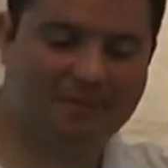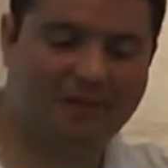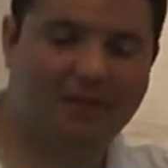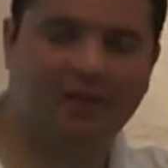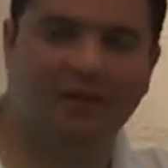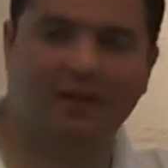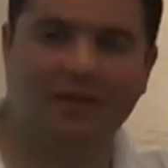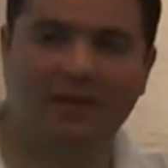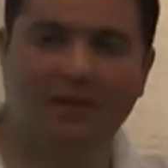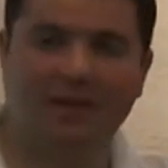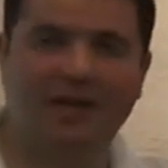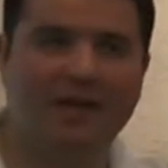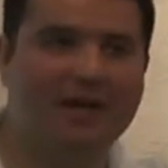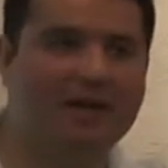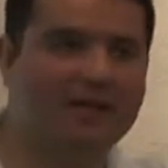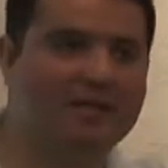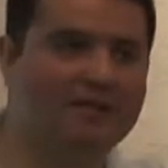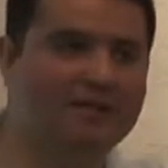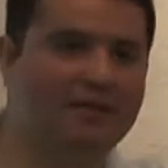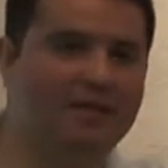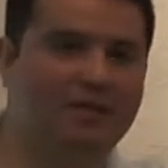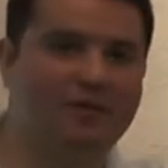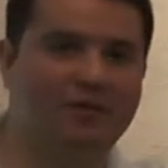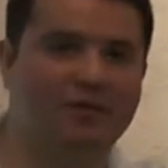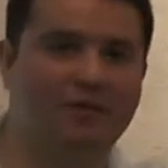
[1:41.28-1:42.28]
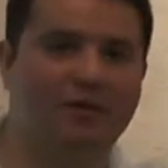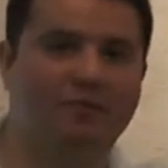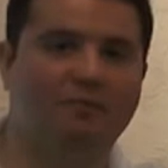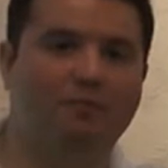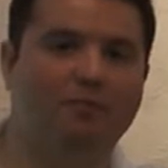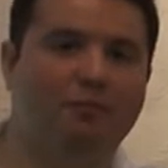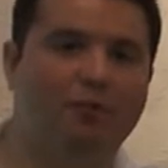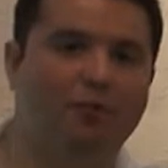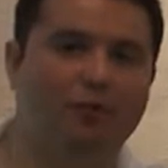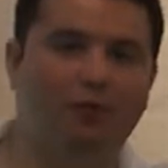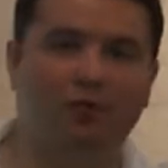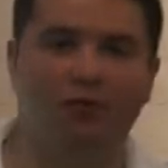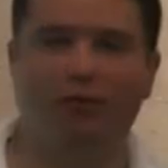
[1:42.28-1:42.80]
the idea is that you can
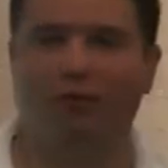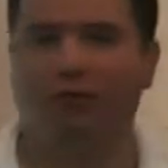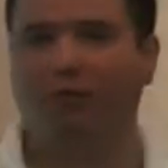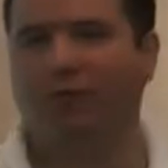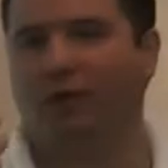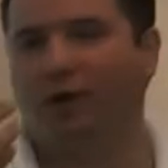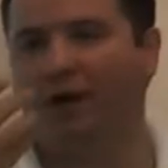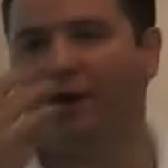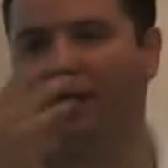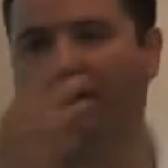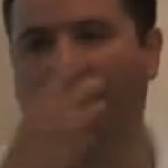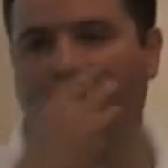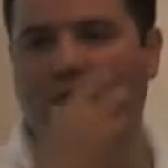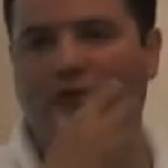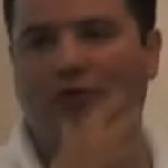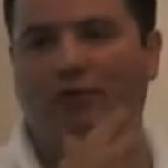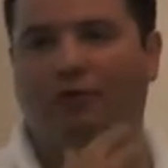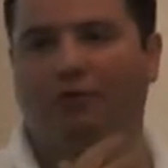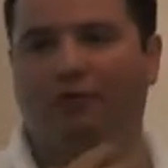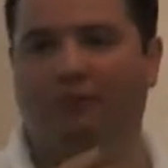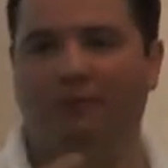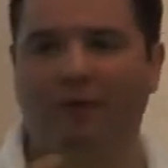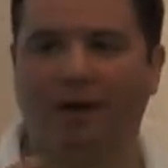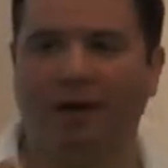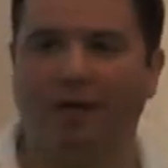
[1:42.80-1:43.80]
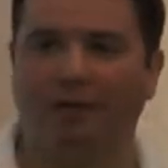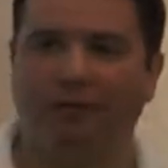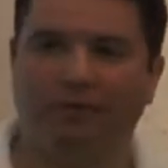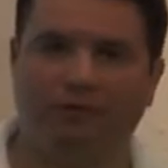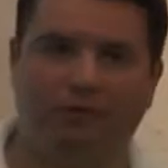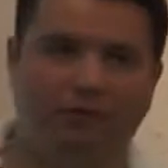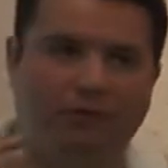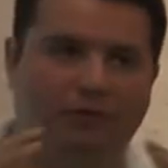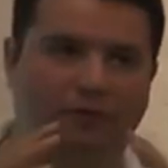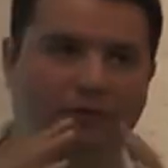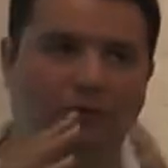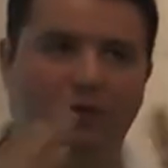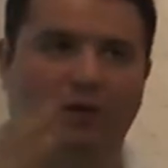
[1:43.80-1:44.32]
move your wine on your
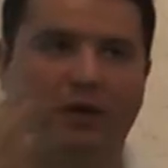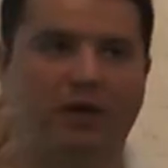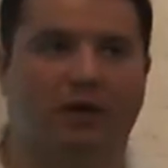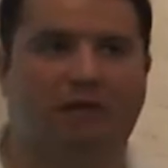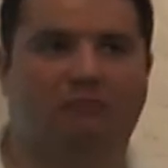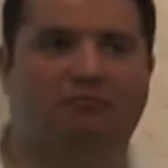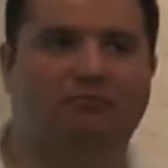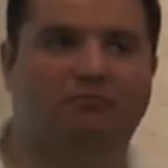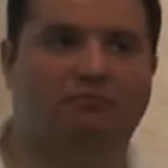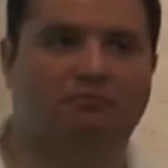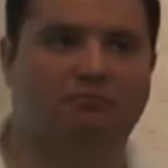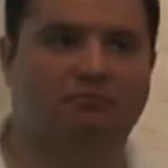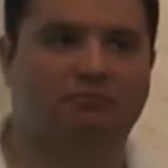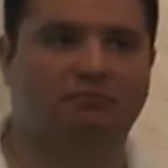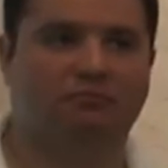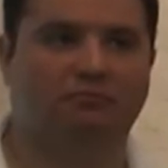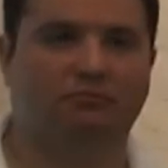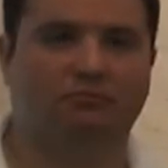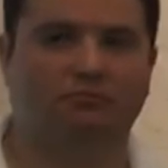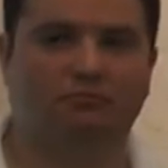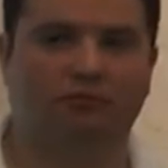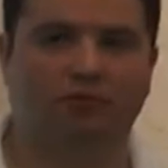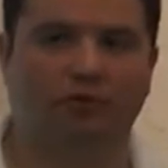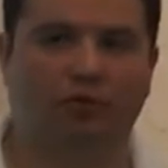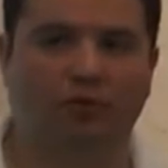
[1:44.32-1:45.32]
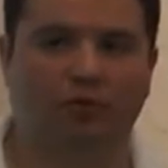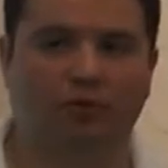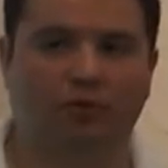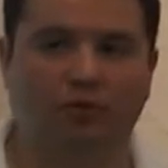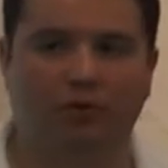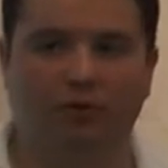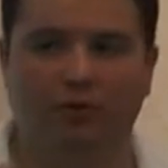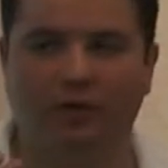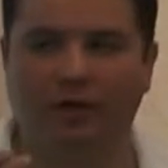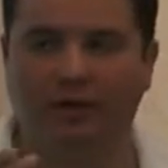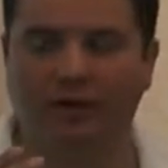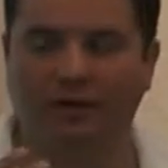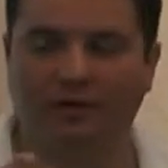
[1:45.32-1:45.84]
mouth fully, so
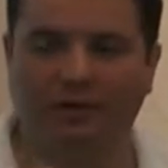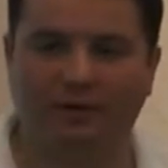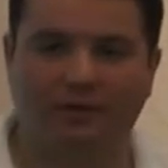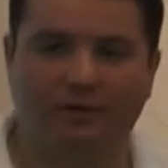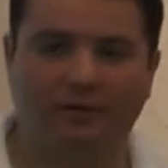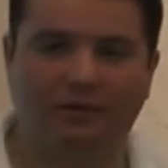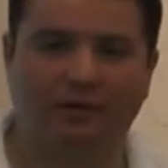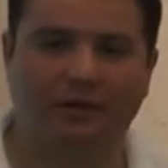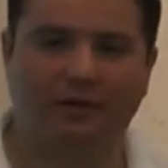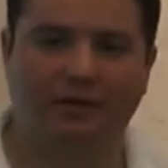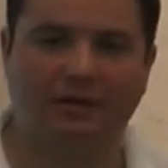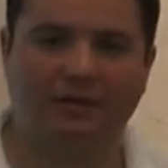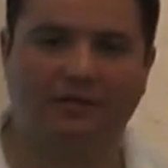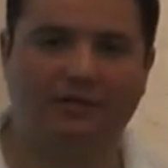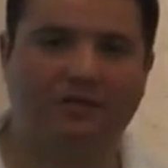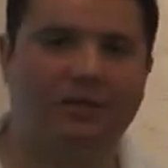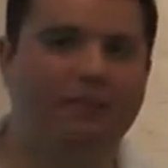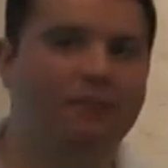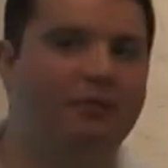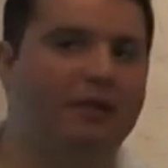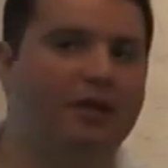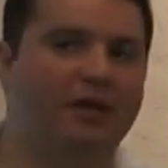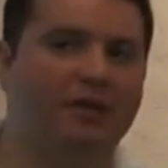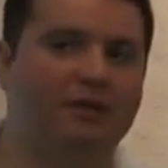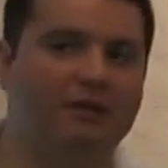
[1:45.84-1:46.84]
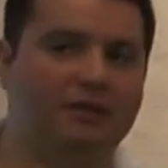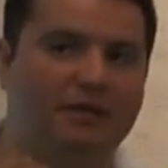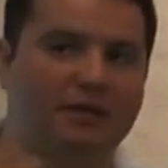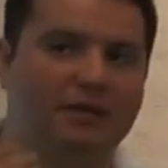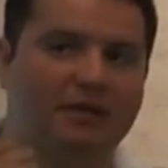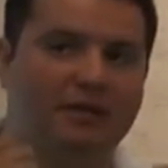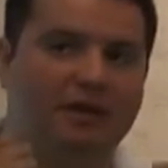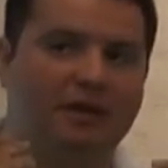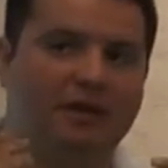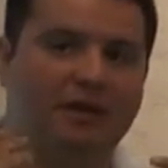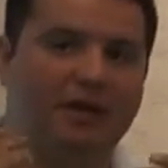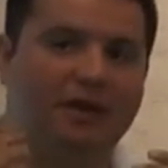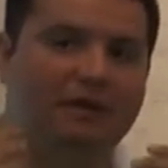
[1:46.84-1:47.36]
you can stimulate
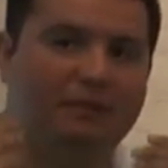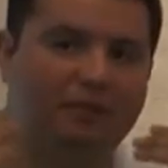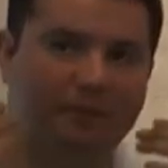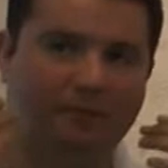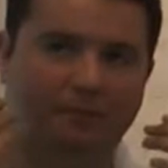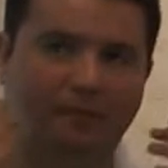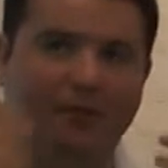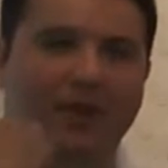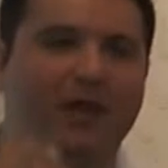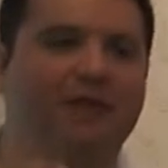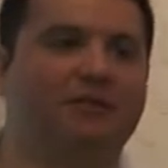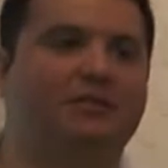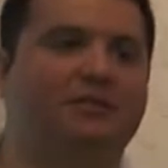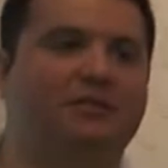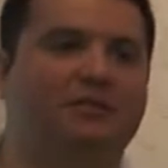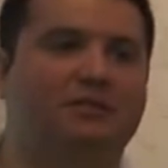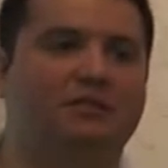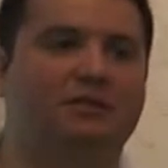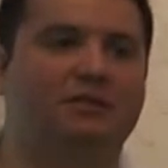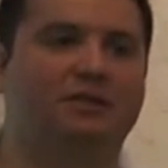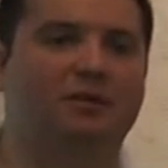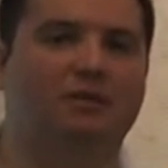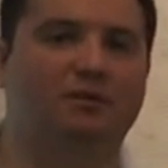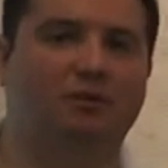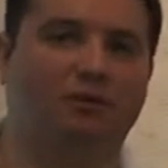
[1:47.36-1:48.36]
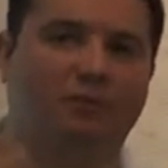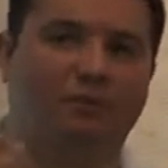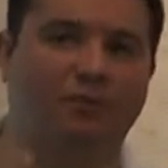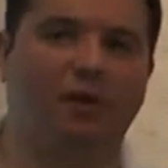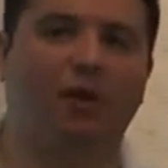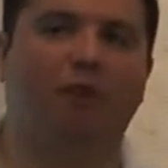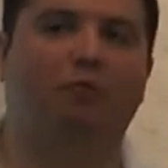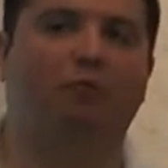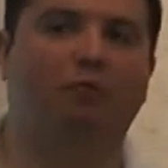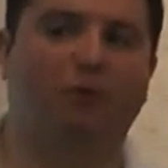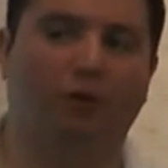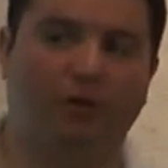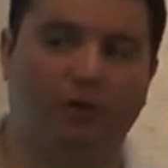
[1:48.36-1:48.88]
every place in your
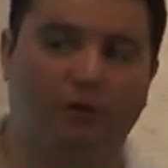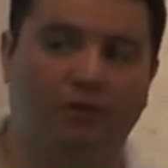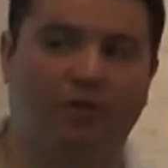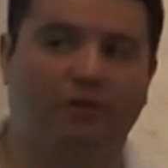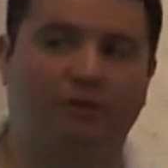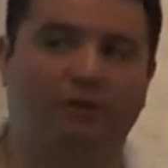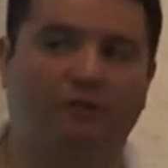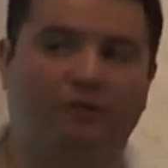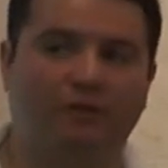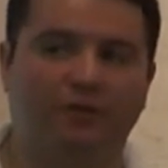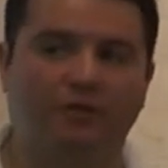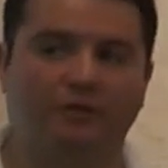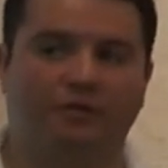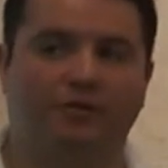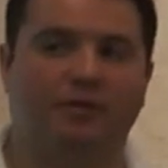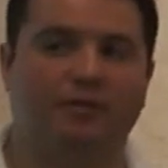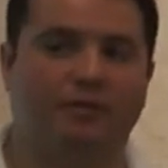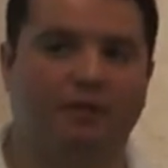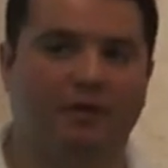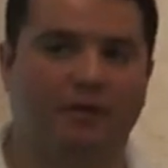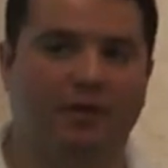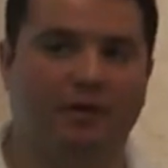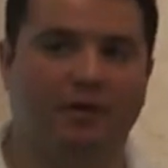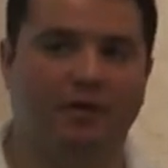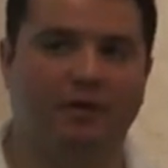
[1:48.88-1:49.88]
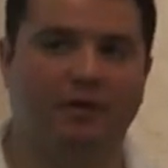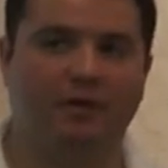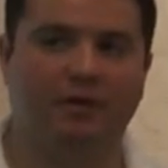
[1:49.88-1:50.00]
mouth where you can feel something.